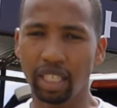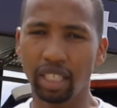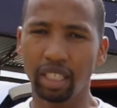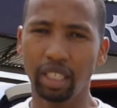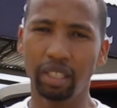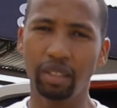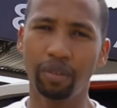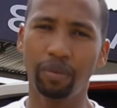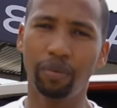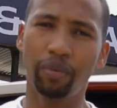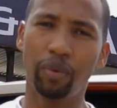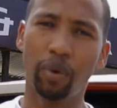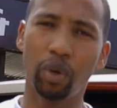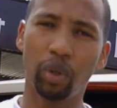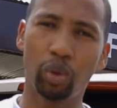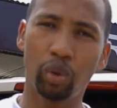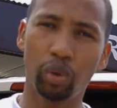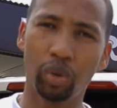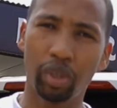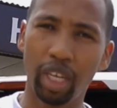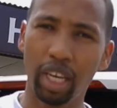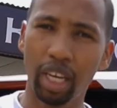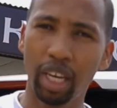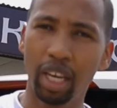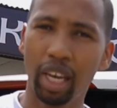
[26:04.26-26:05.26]
it for
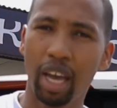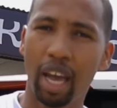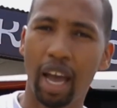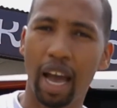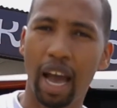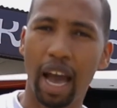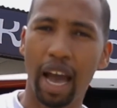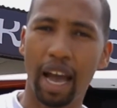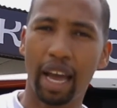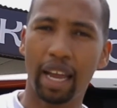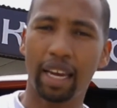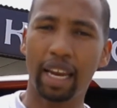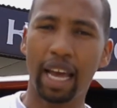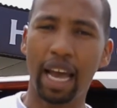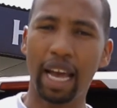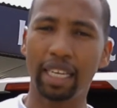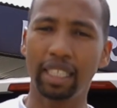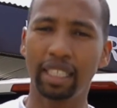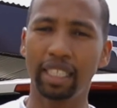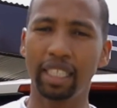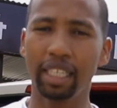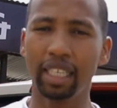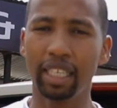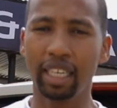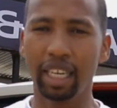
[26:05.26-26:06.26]
today. And
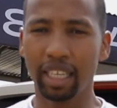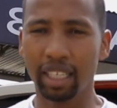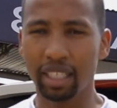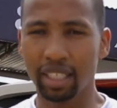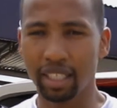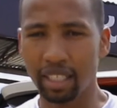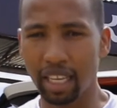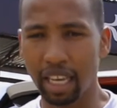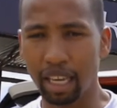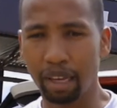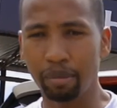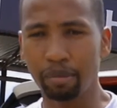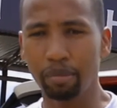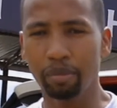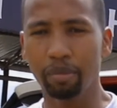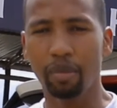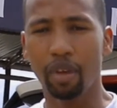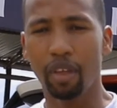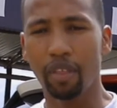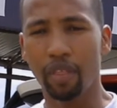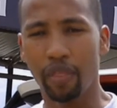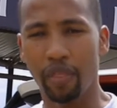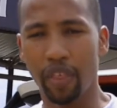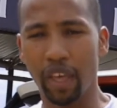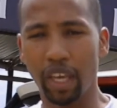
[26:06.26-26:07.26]
until next time,
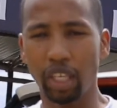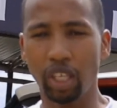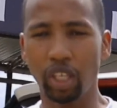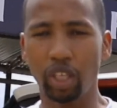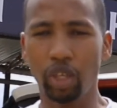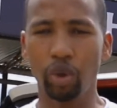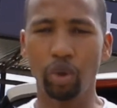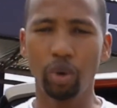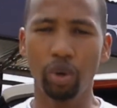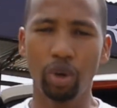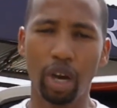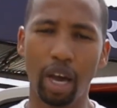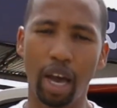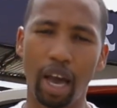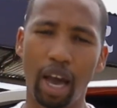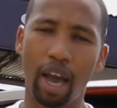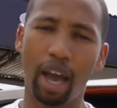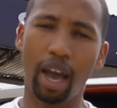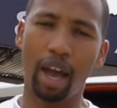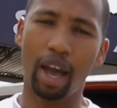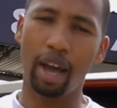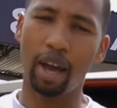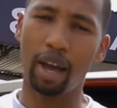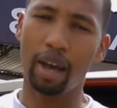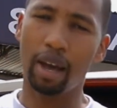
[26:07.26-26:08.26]
thank you
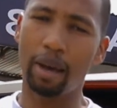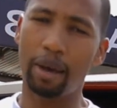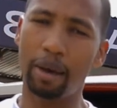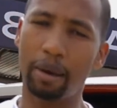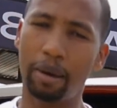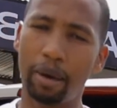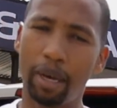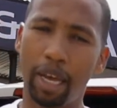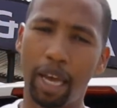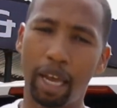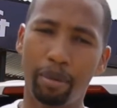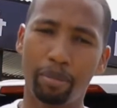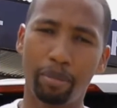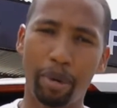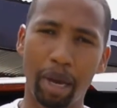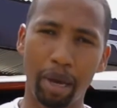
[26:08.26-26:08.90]
and